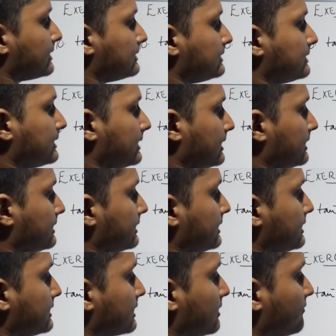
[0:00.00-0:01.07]
tan
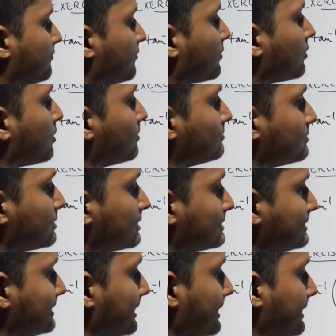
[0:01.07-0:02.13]
3 theta form.
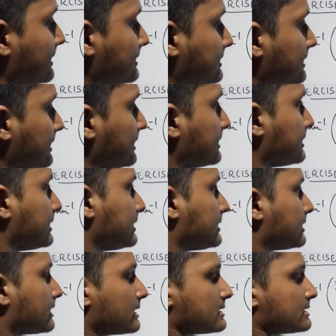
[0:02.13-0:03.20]
Tan 3
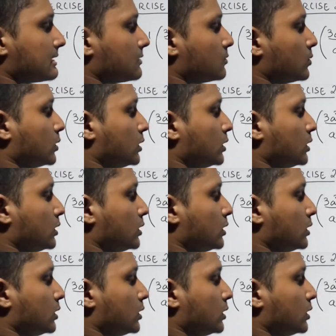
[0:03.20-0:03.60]
theta is